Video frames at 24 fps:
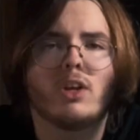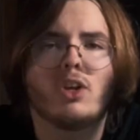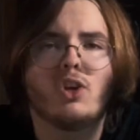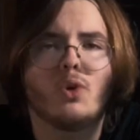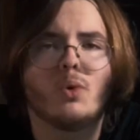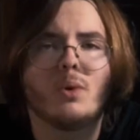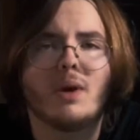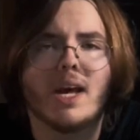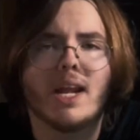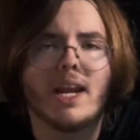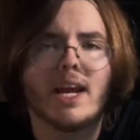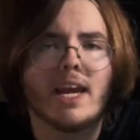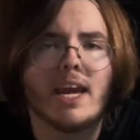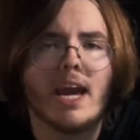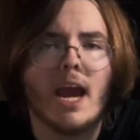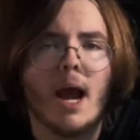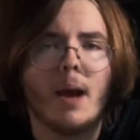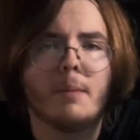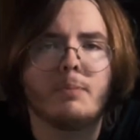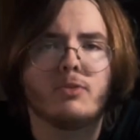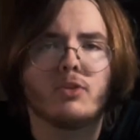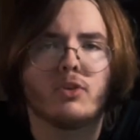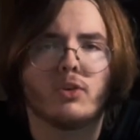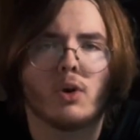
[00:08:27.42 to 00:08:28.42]
You get a
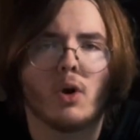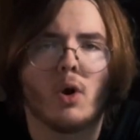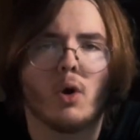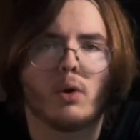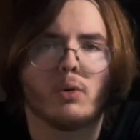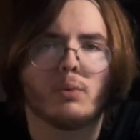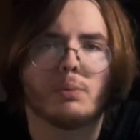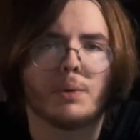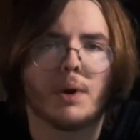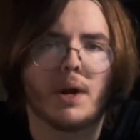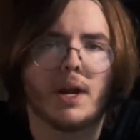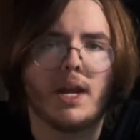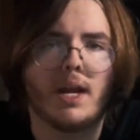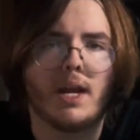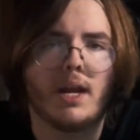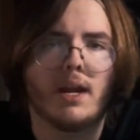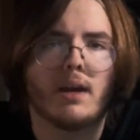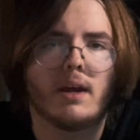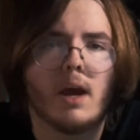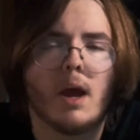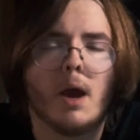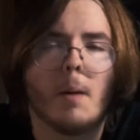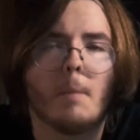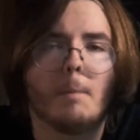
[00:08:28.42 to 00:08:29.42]
capture card, right?
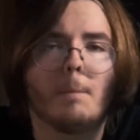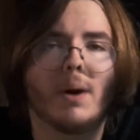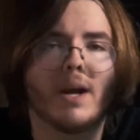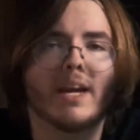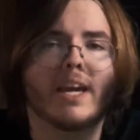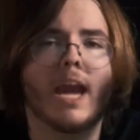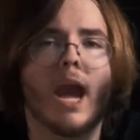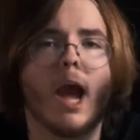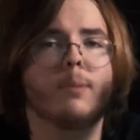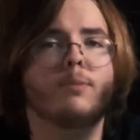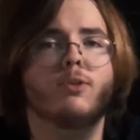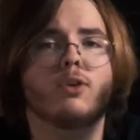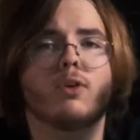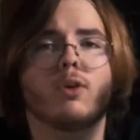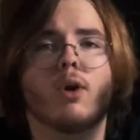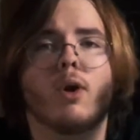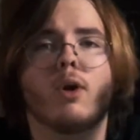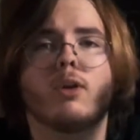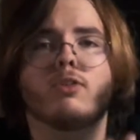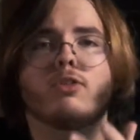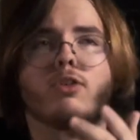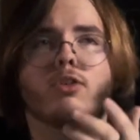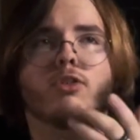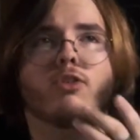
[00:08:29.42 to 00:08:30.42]
But capture
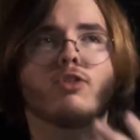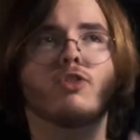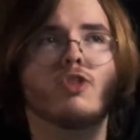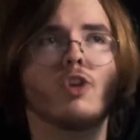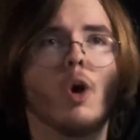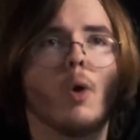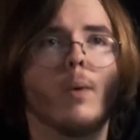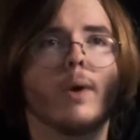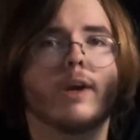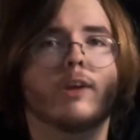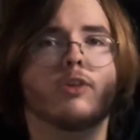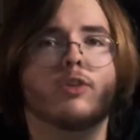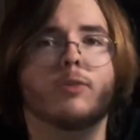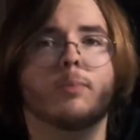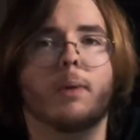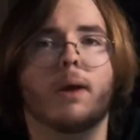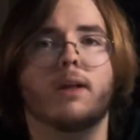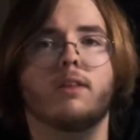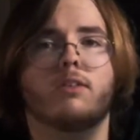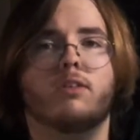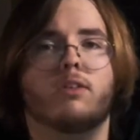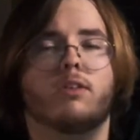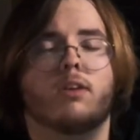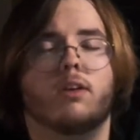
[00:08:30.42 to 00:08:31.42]
cards are so
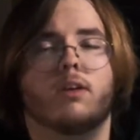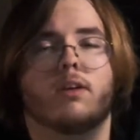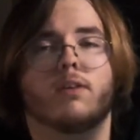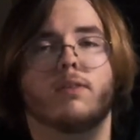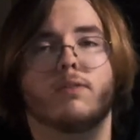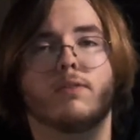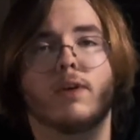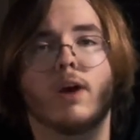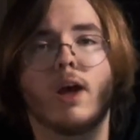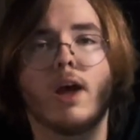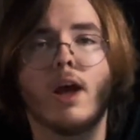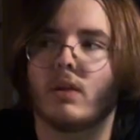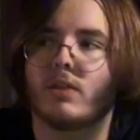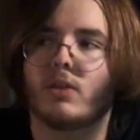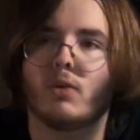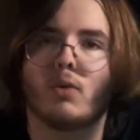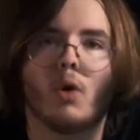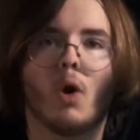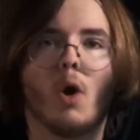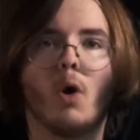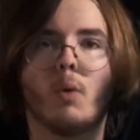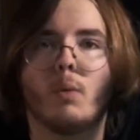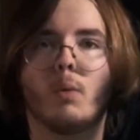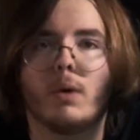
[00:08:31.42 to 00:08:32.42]
expensive. They're
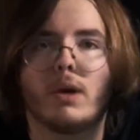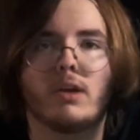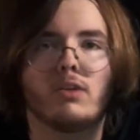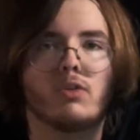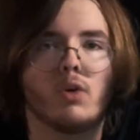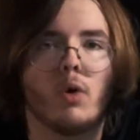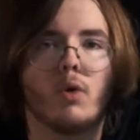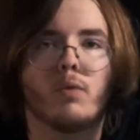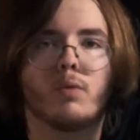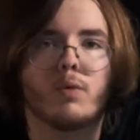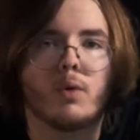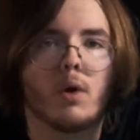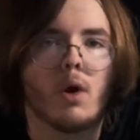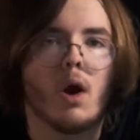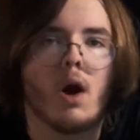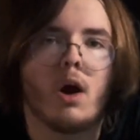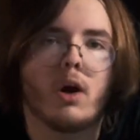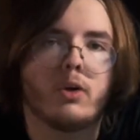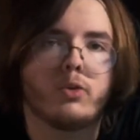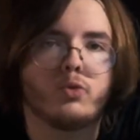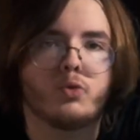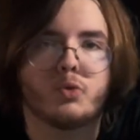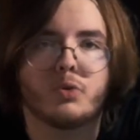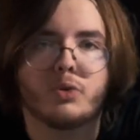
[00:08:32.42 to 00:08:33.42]
always over
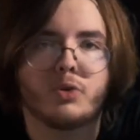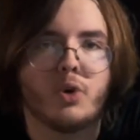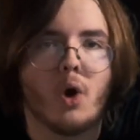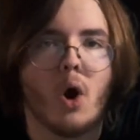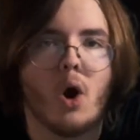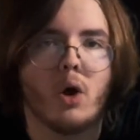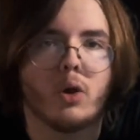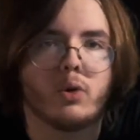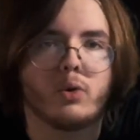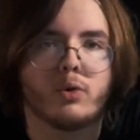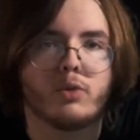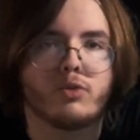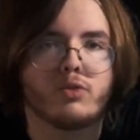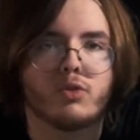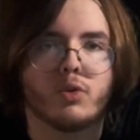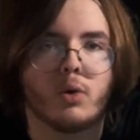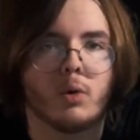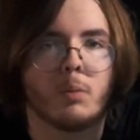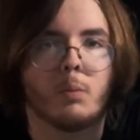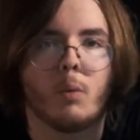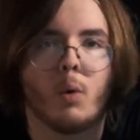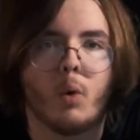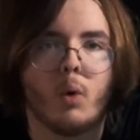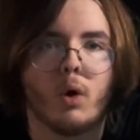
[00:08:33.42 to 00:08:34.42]
$100 or
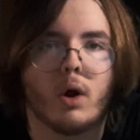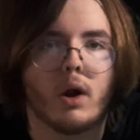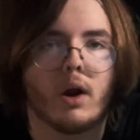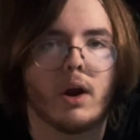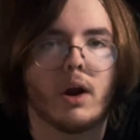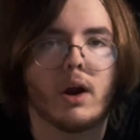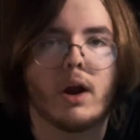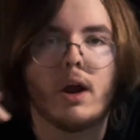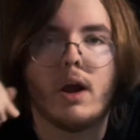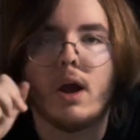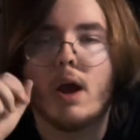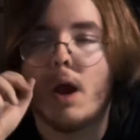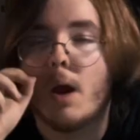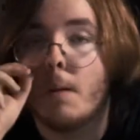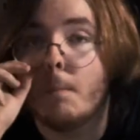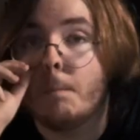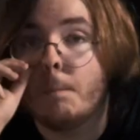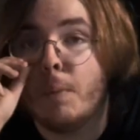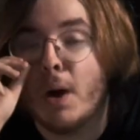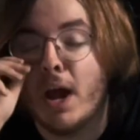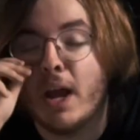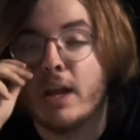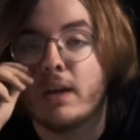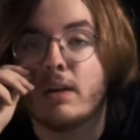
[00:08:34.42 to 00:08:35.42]
more.
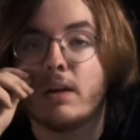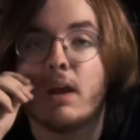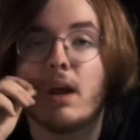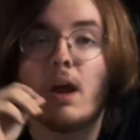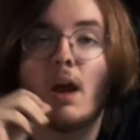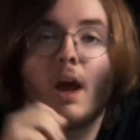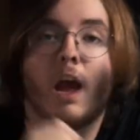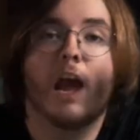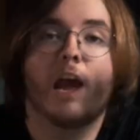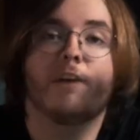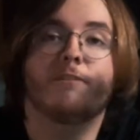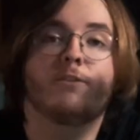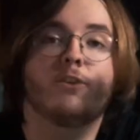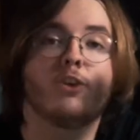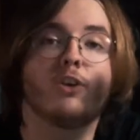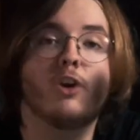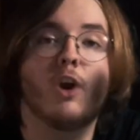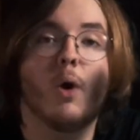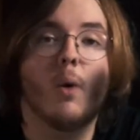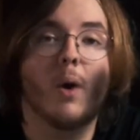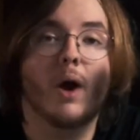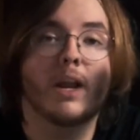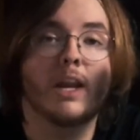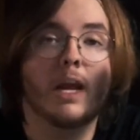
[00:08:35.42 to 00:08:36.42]
But if you go
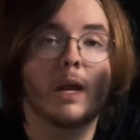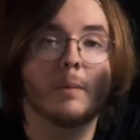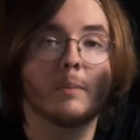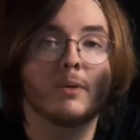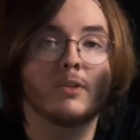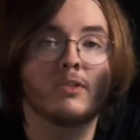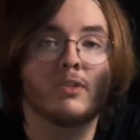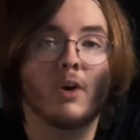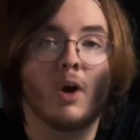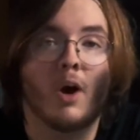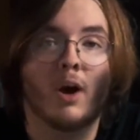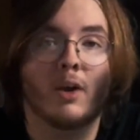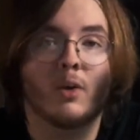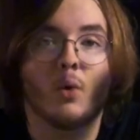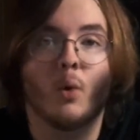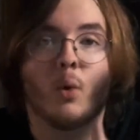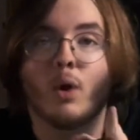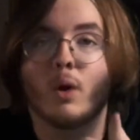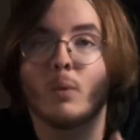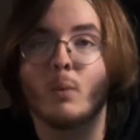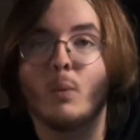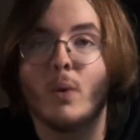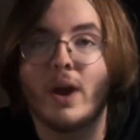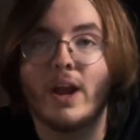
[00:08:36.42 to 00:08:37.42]
on Amazon
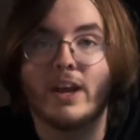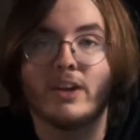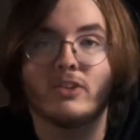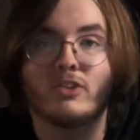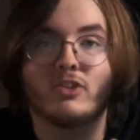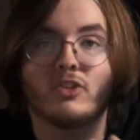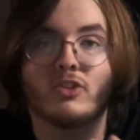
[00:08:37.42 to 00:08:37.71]
or Wish,